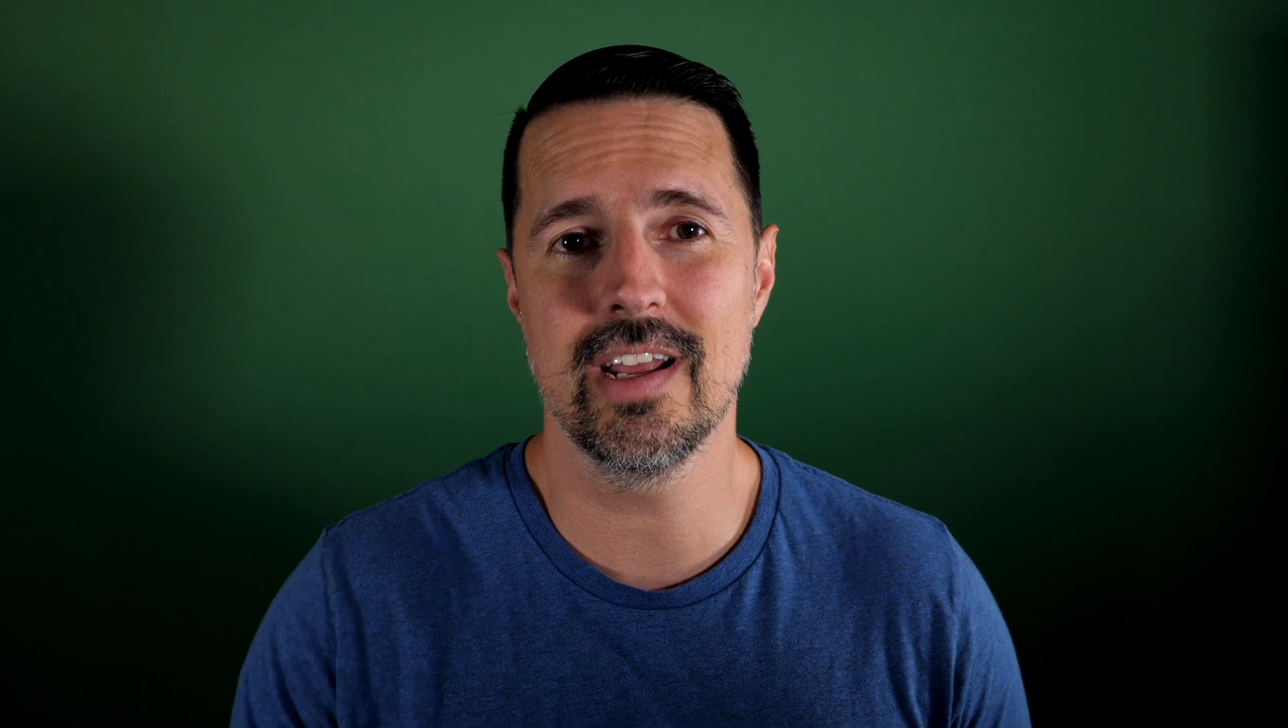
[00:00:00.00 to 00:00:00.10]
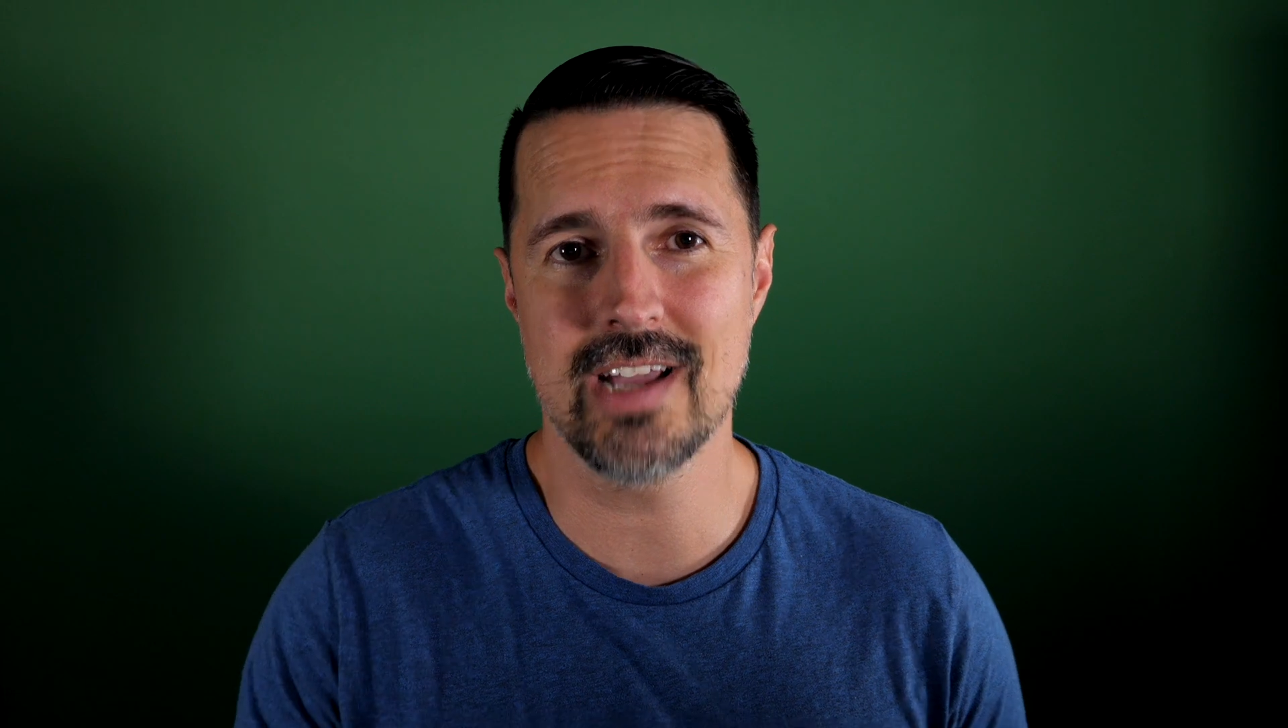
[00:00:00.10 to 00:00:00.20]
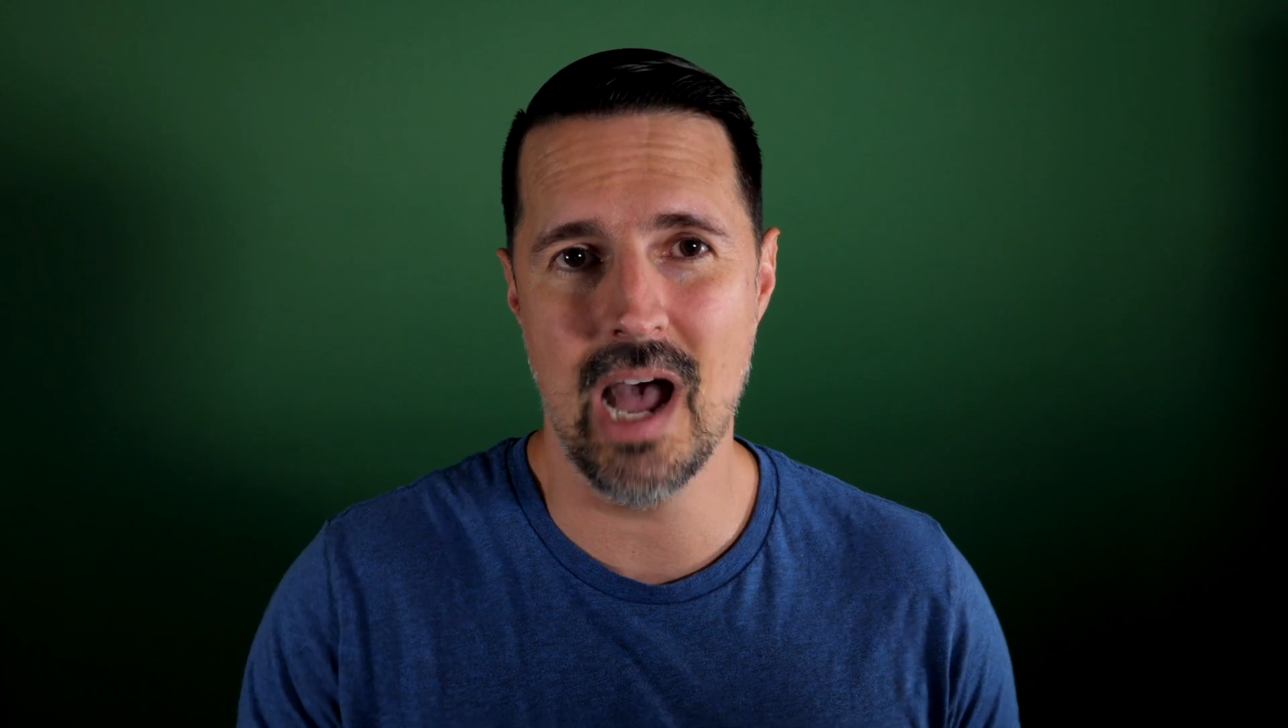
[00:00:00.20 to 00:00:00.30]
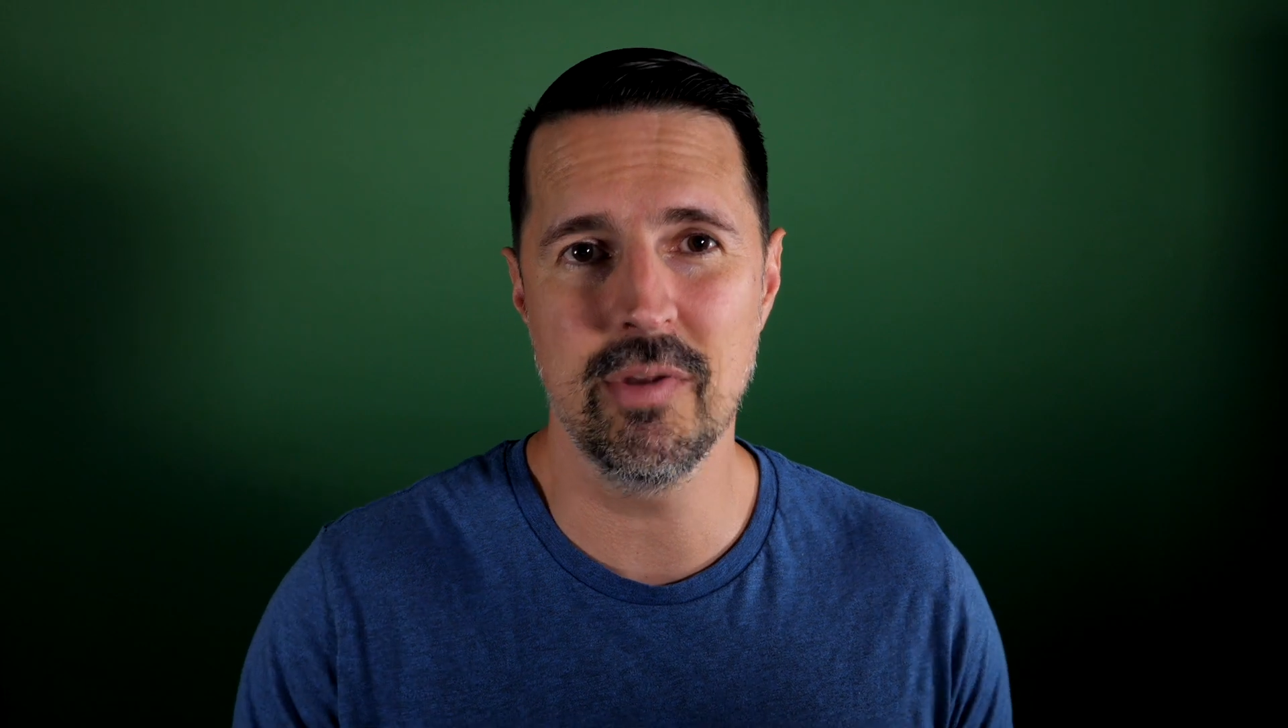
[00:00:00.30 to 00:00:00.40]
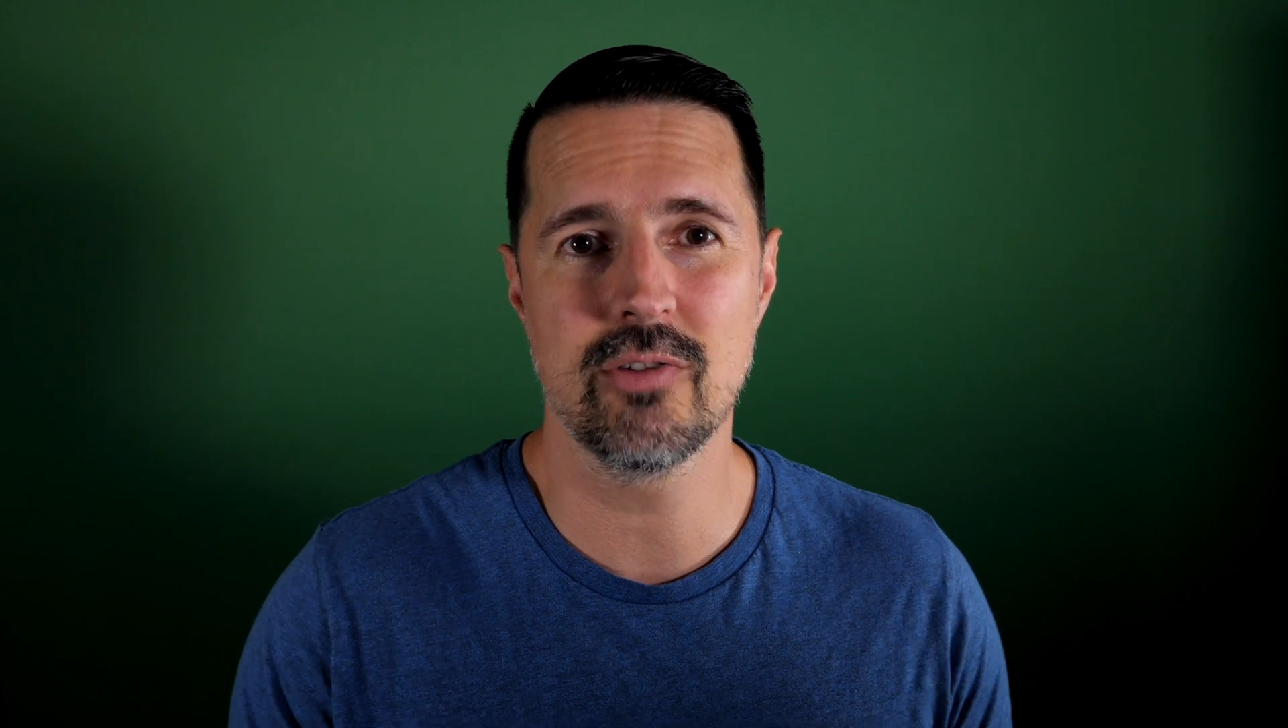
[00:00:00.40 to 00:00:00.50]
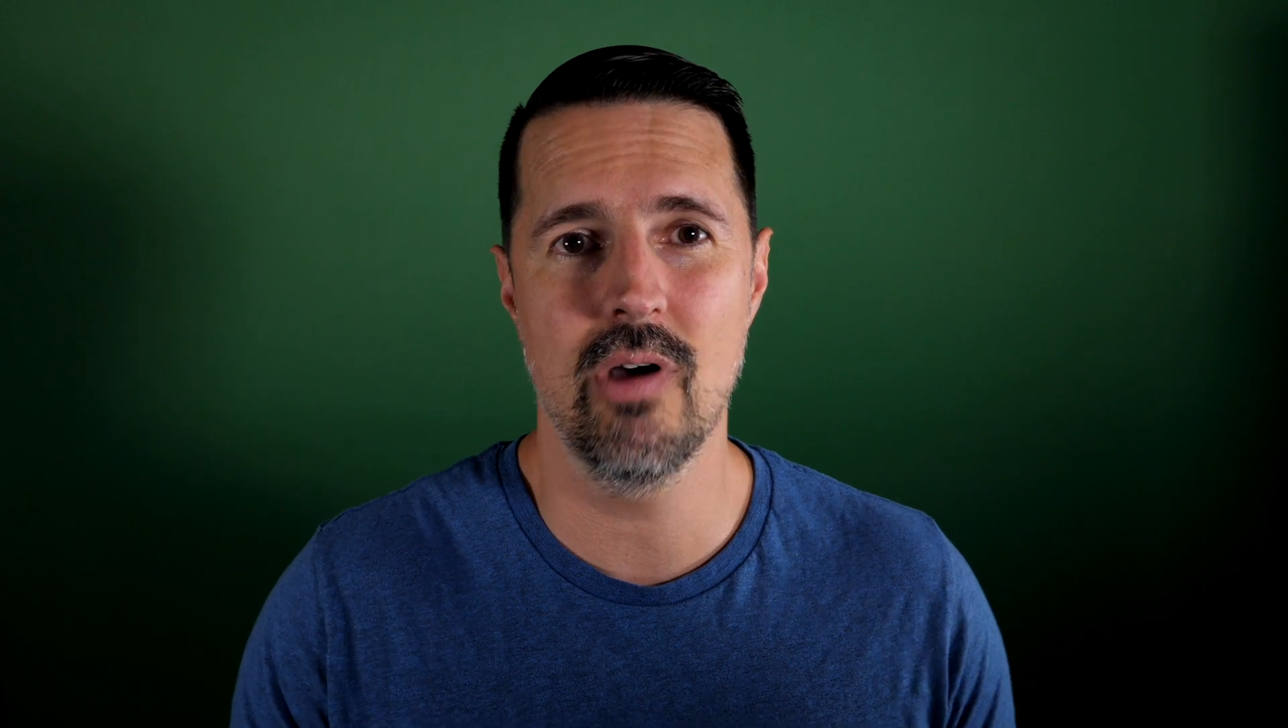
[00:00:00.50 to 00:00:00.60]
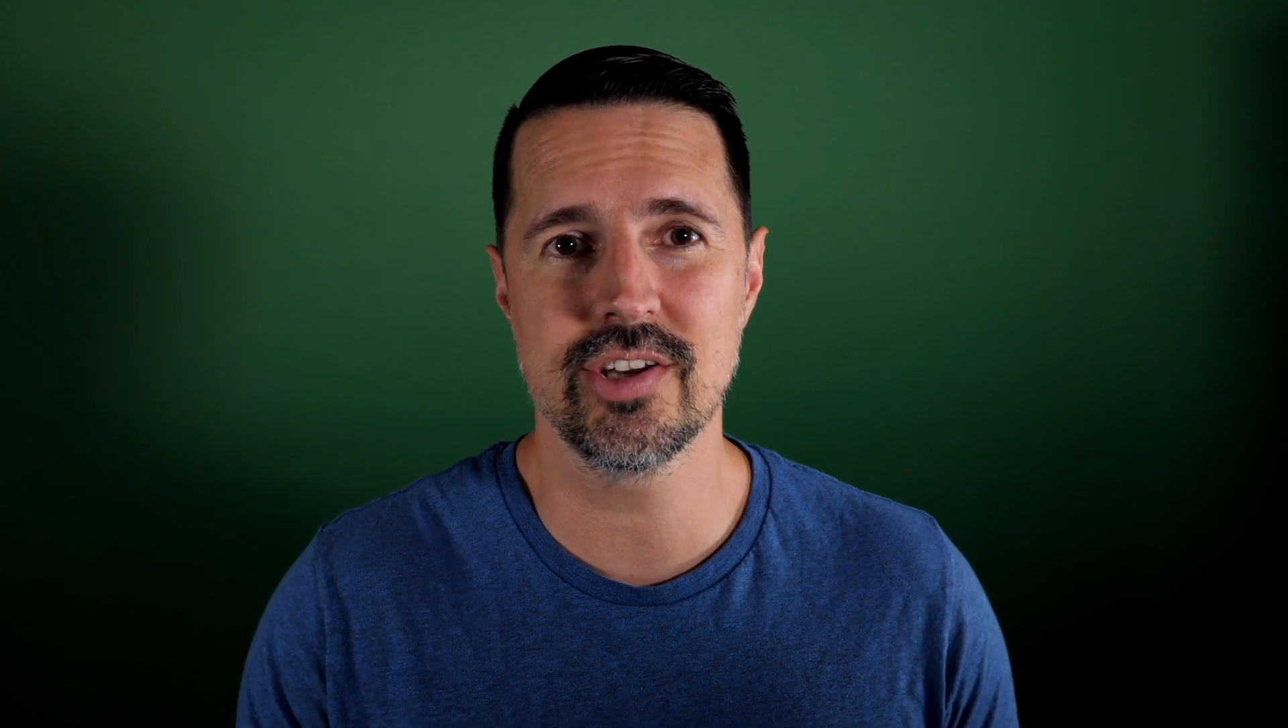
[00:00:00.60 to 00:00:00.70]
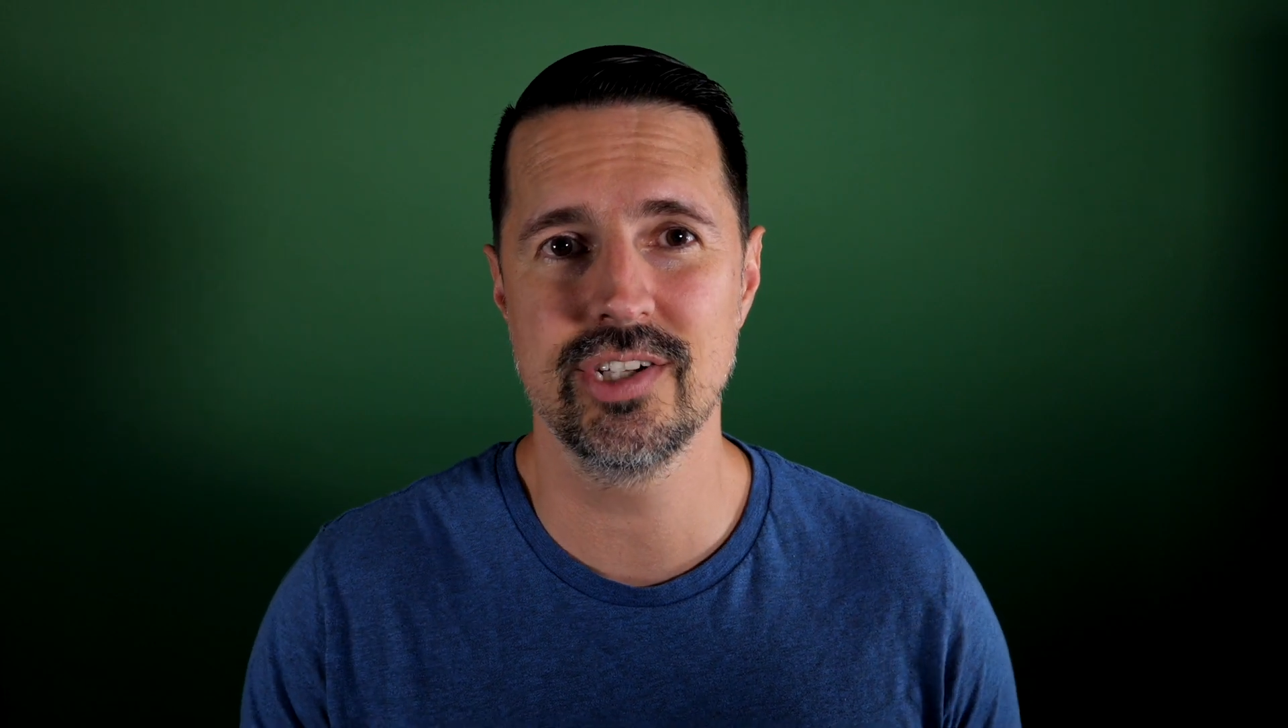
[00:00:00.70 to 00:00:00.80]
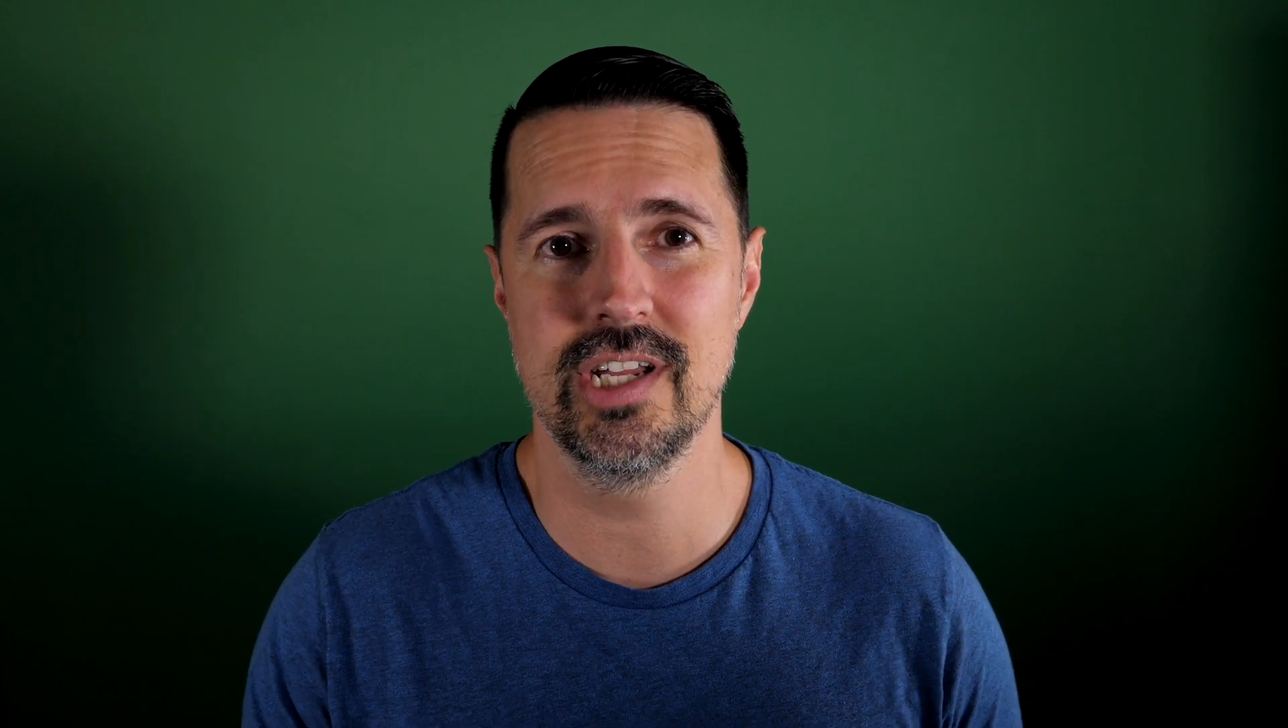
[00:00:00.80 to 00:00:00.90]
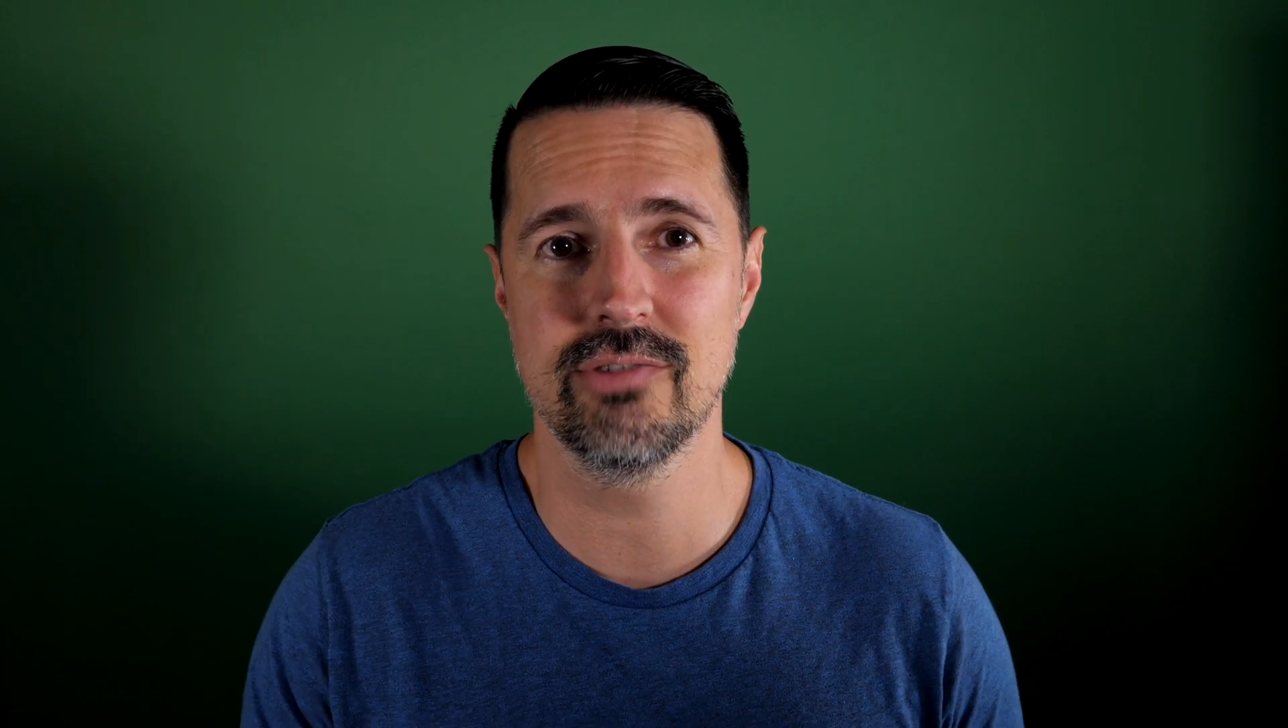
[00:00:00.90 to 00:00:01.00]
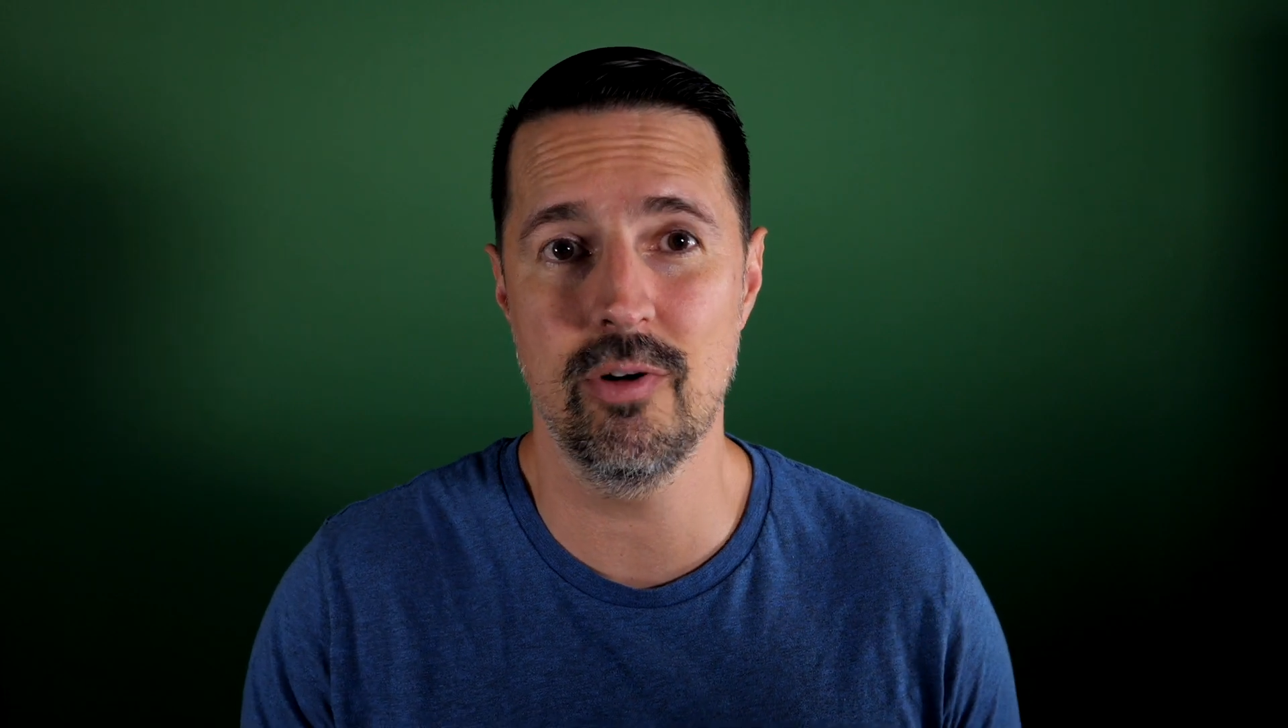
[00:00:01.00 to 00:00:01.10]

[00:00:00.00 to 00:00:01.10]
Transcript: a common question is,